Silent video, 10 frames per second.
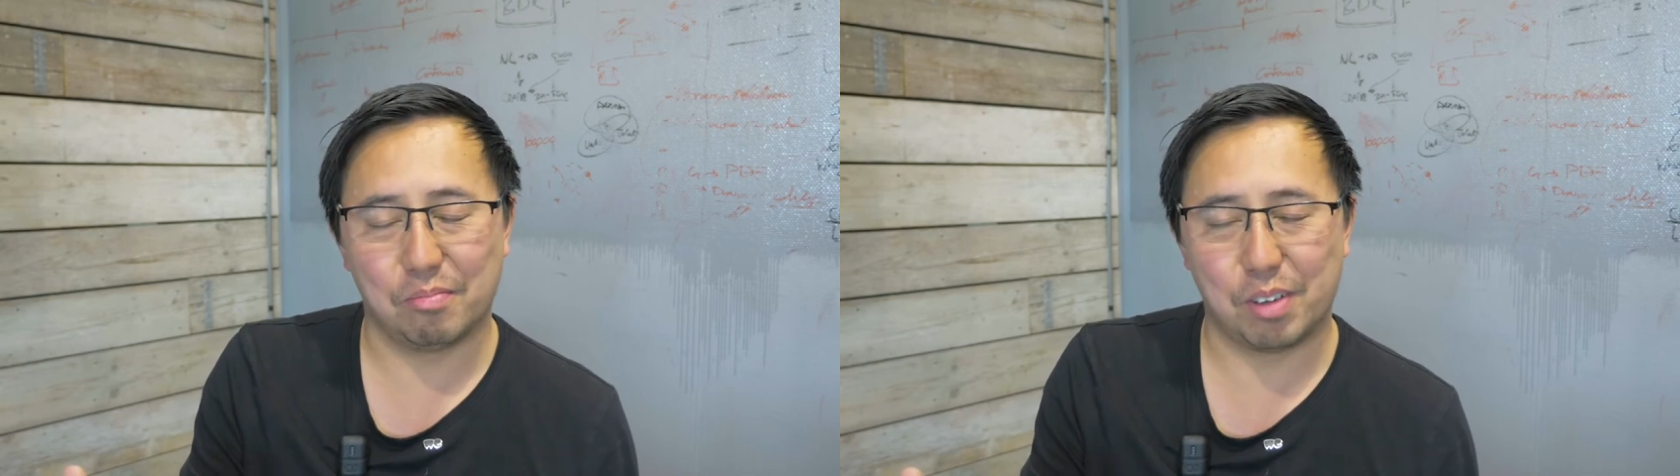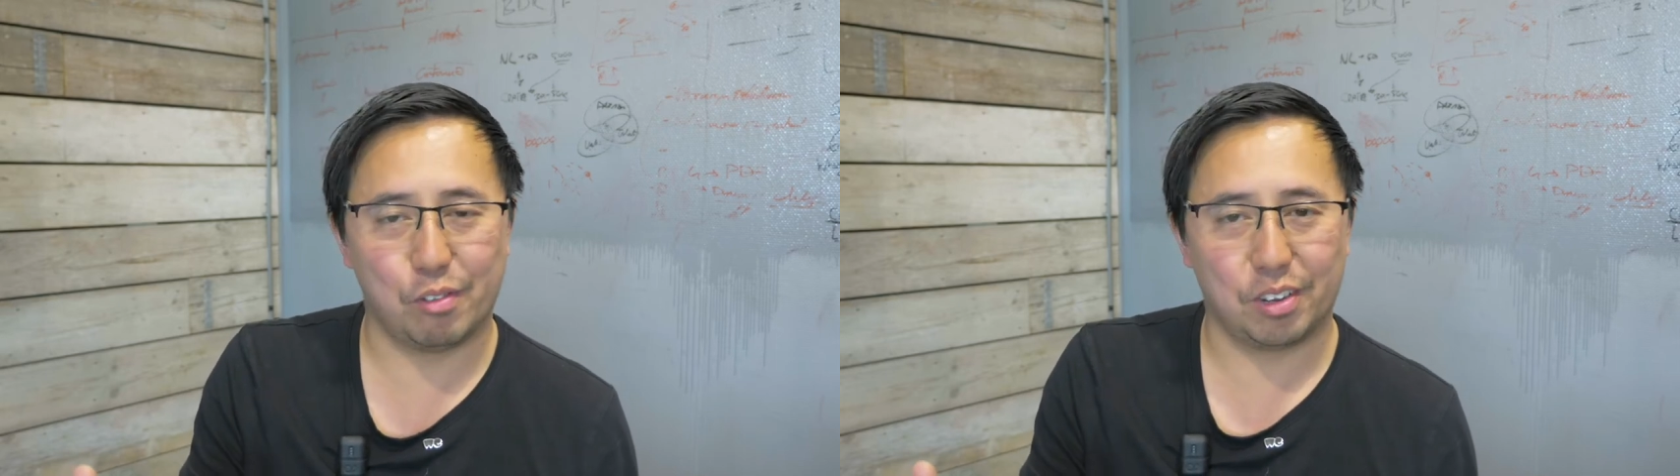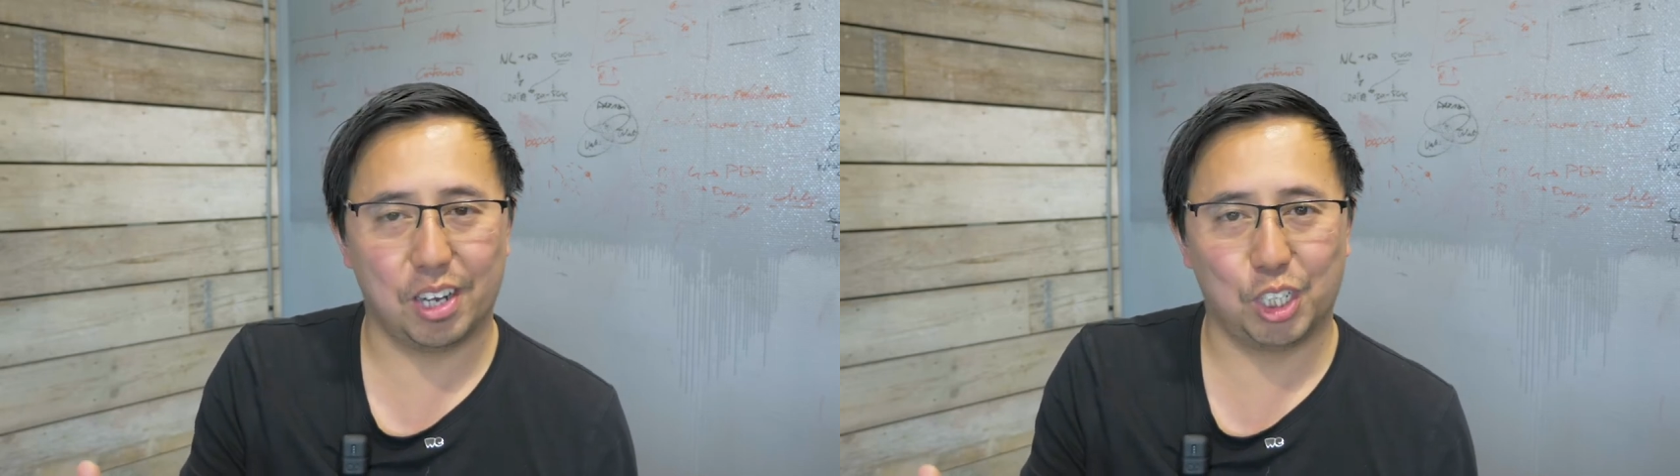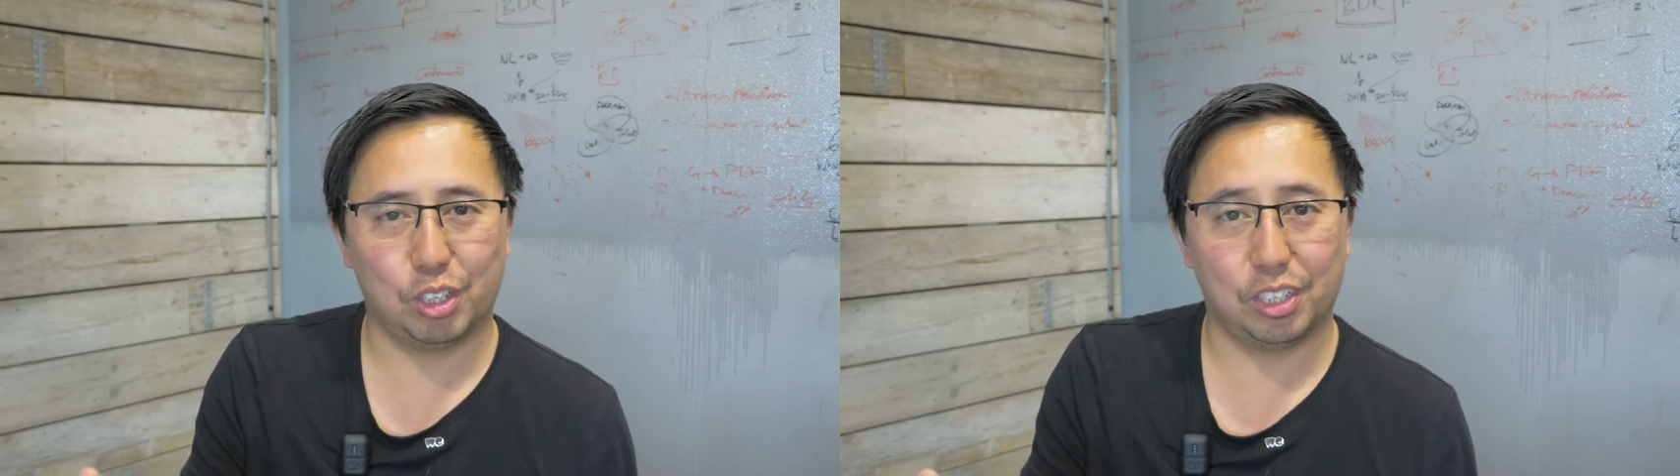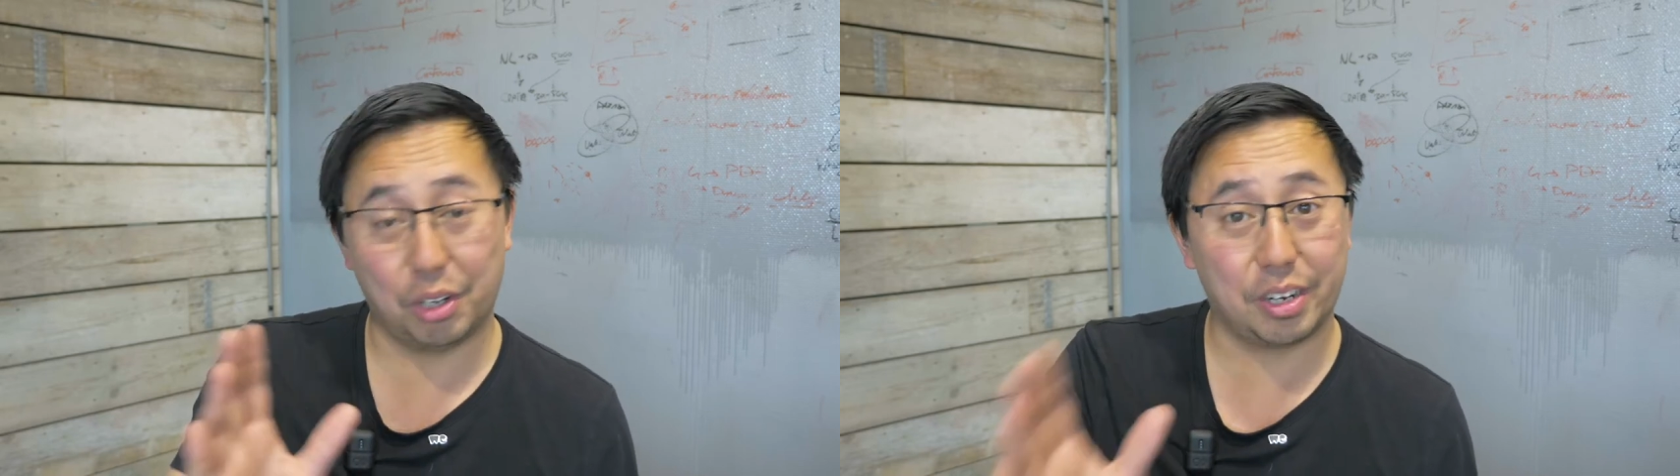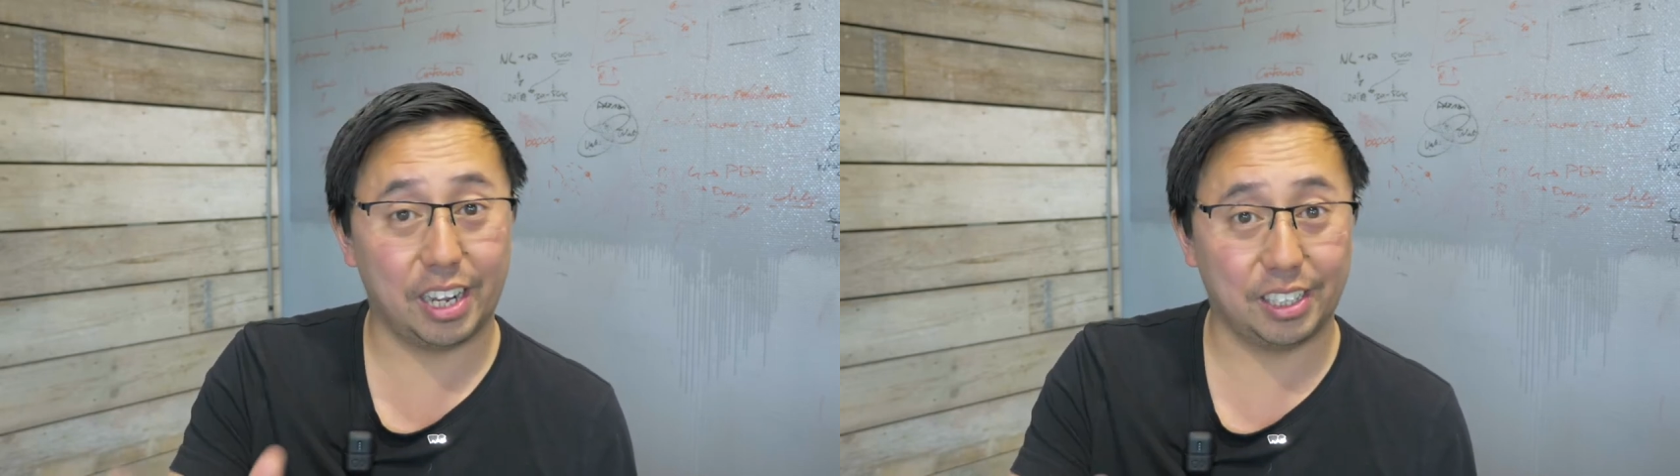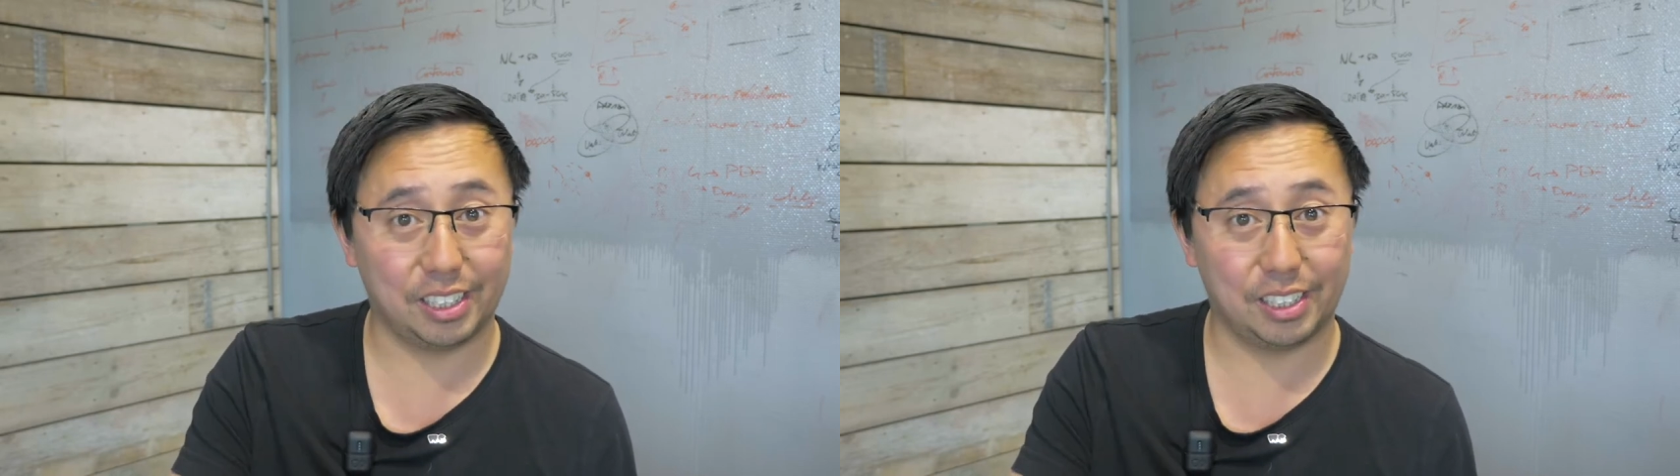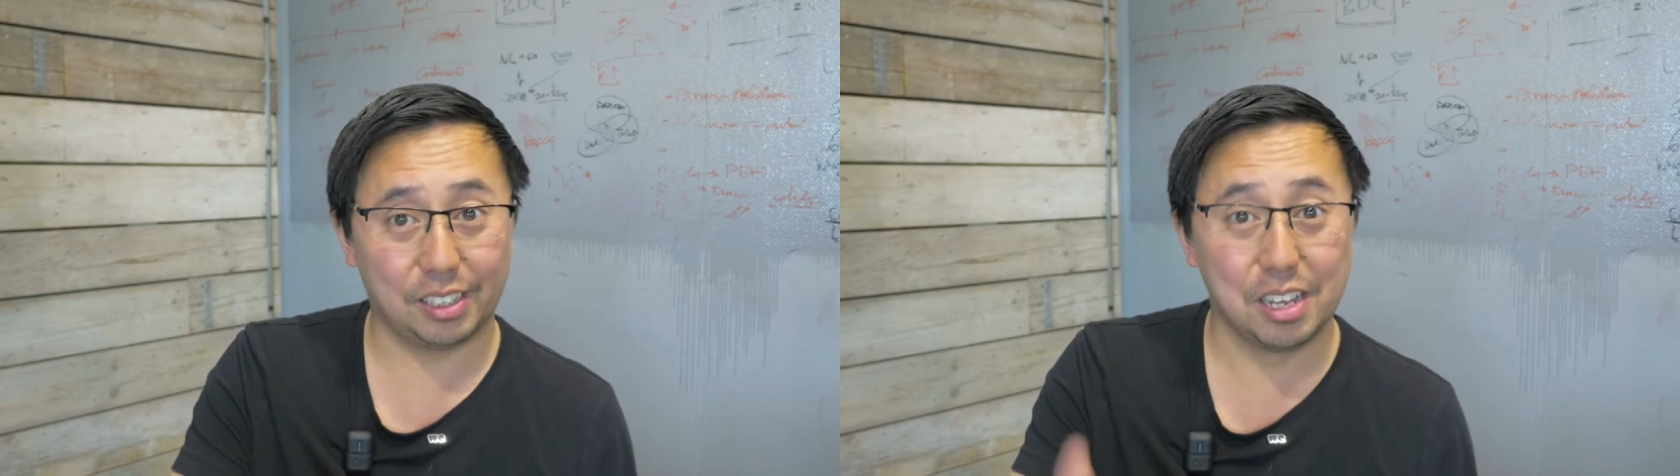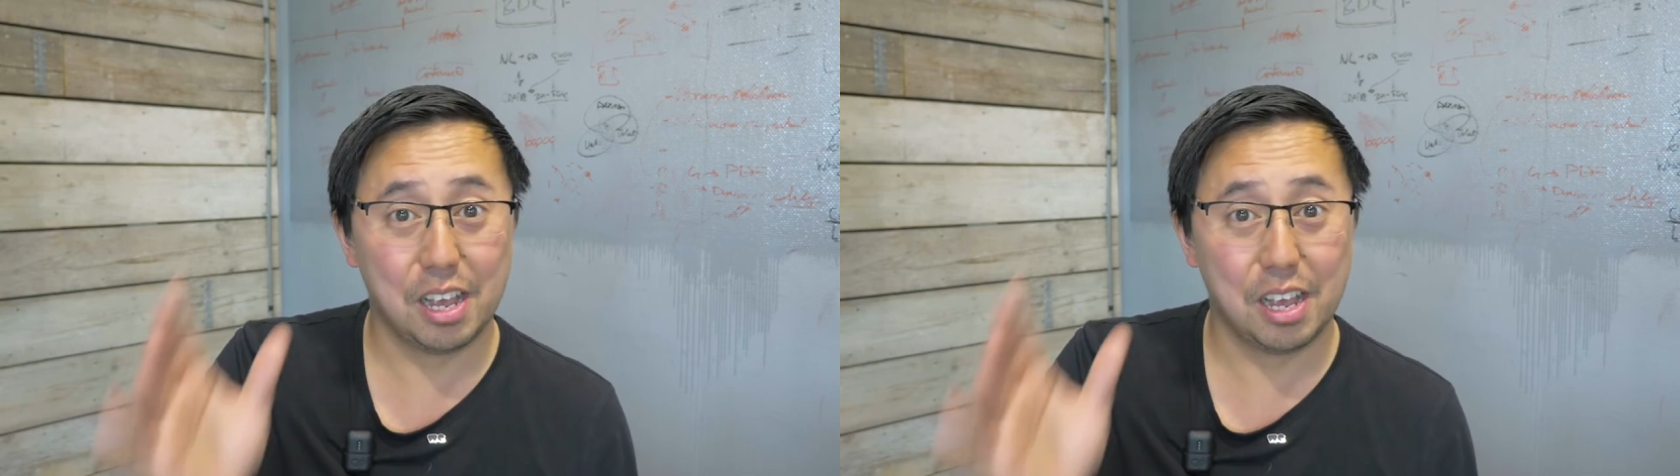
different country showcases.